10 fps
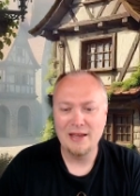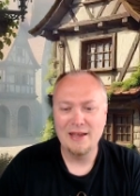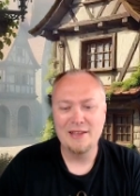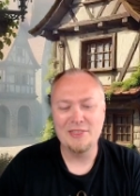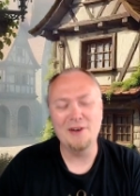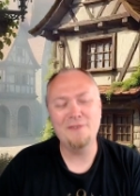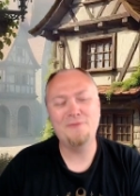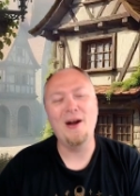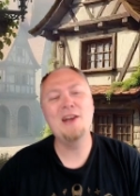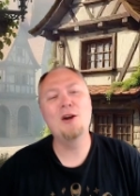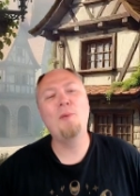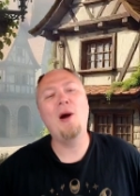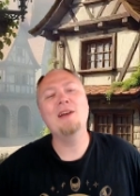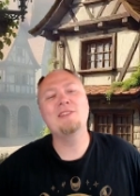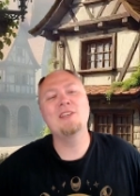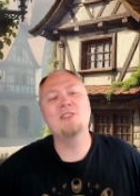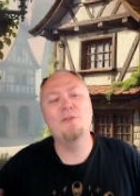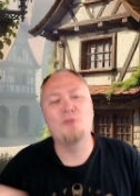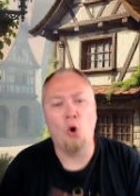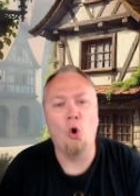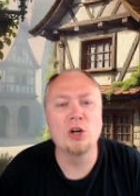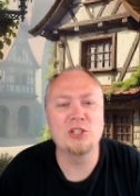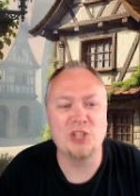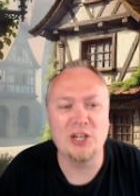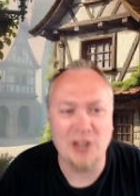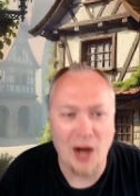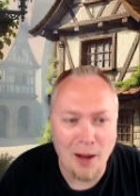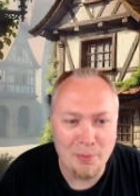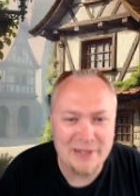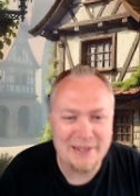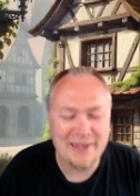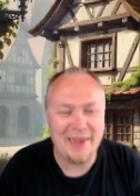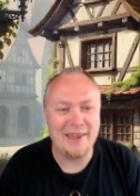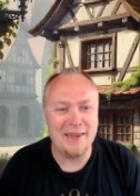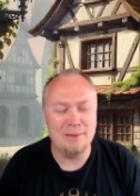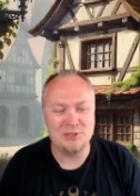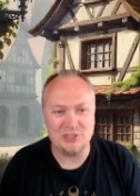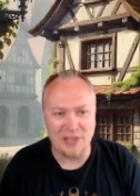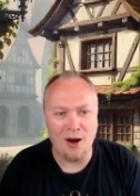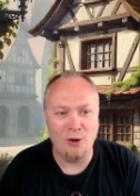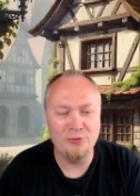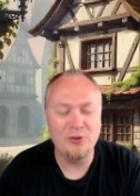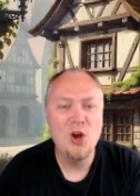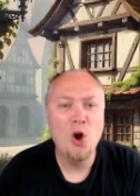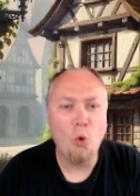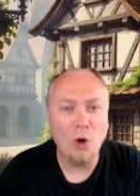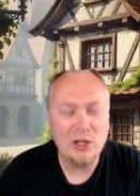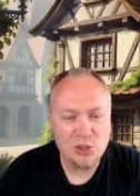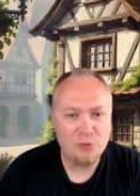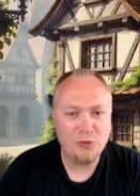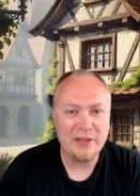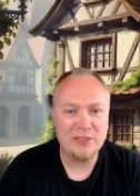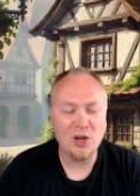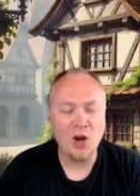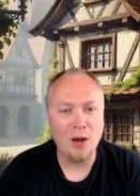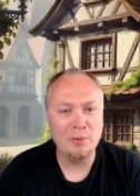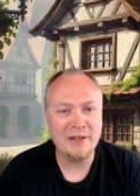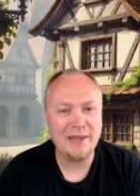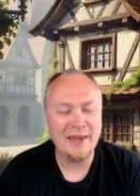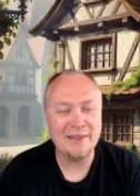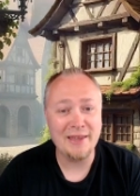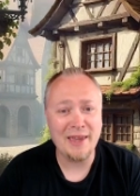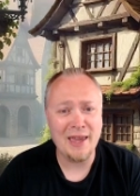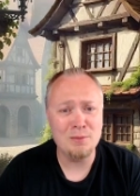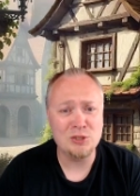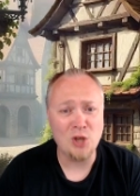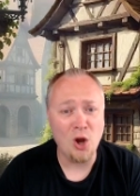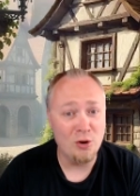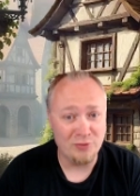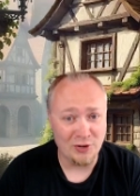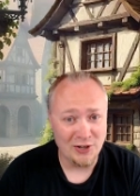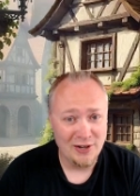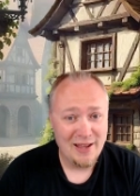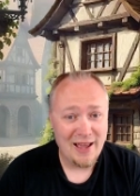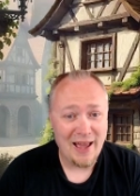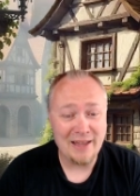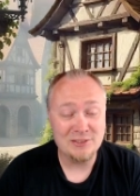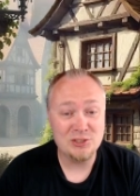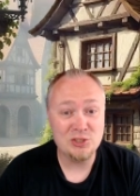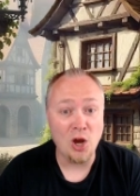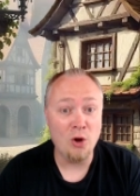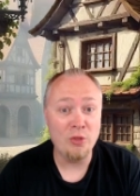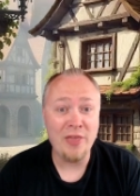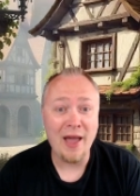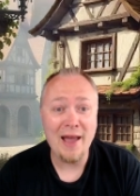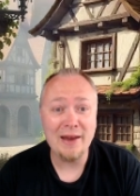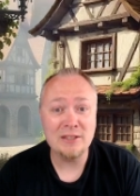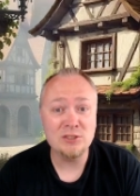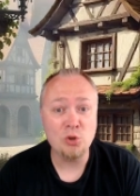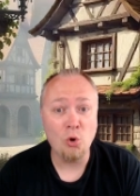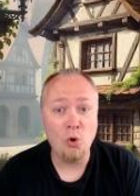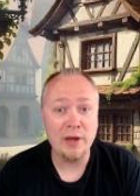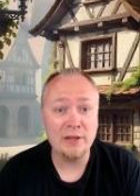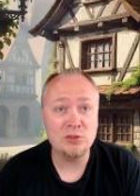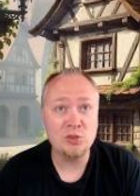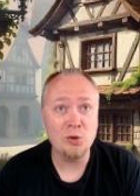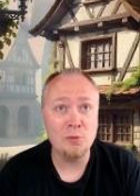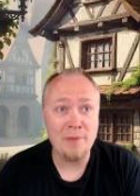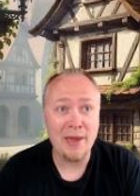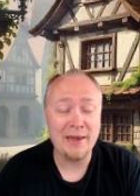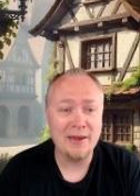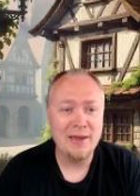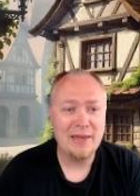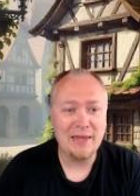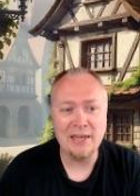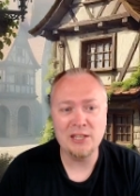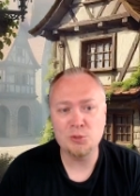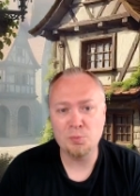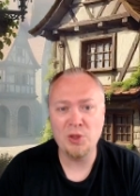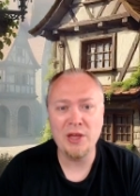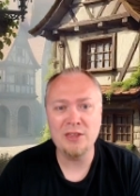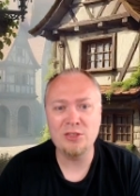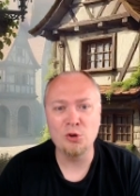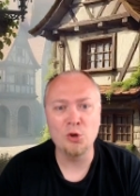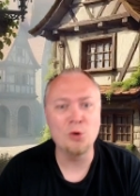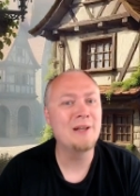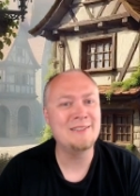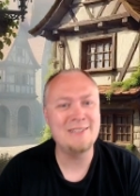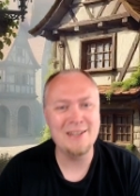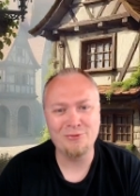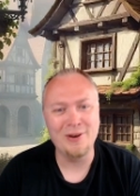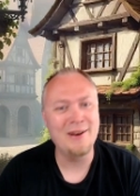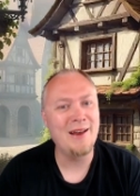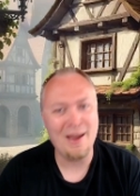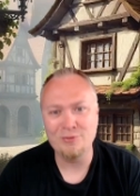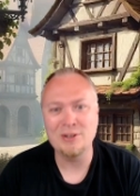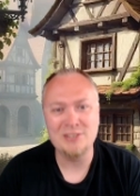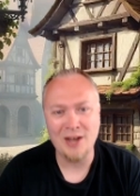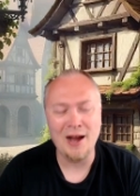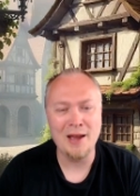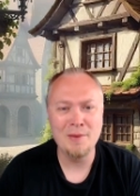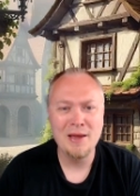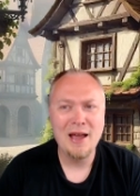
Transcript: The final boss is, of course, the Goblin King himself. Once you fight the Goblin King, the game is over. And so that is going to make each playthrough different every time.